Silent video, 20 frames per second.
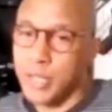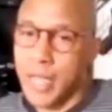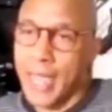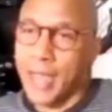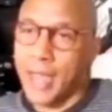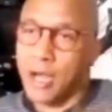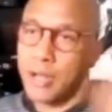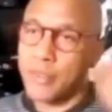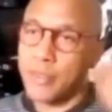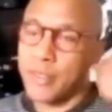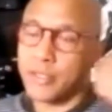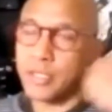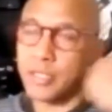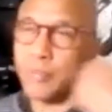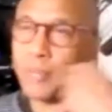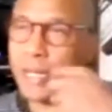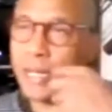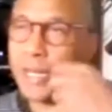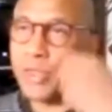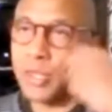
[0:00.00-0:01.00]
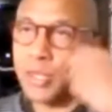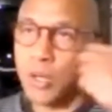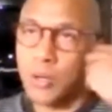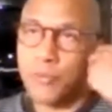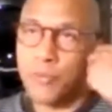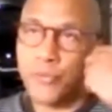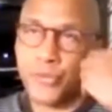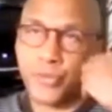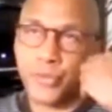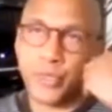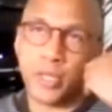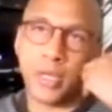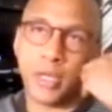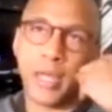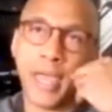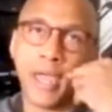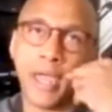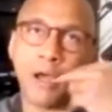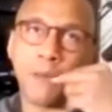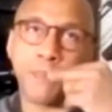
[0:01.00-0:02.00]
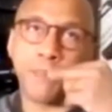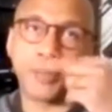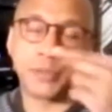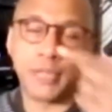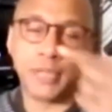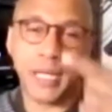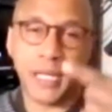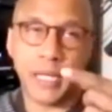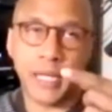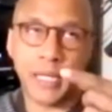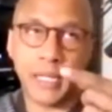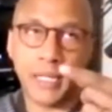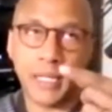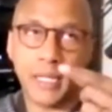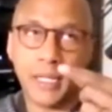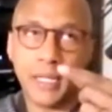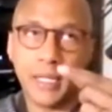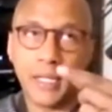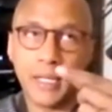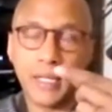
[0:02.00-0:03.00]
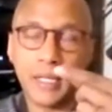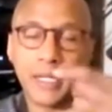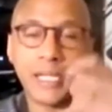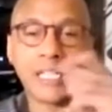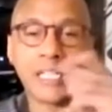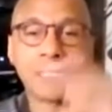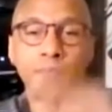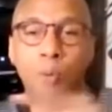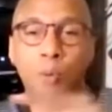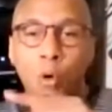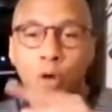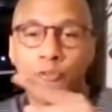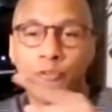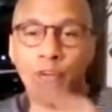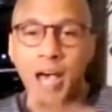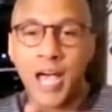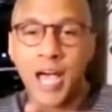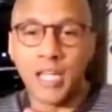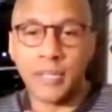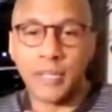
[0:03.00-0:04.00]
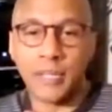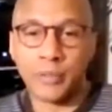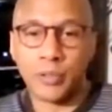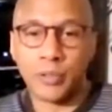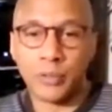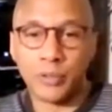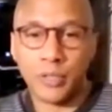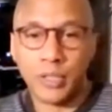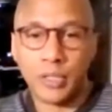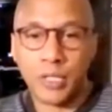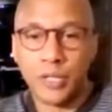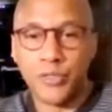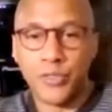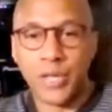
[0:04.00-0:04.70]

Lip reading: The air, to me, the airplay is more valuable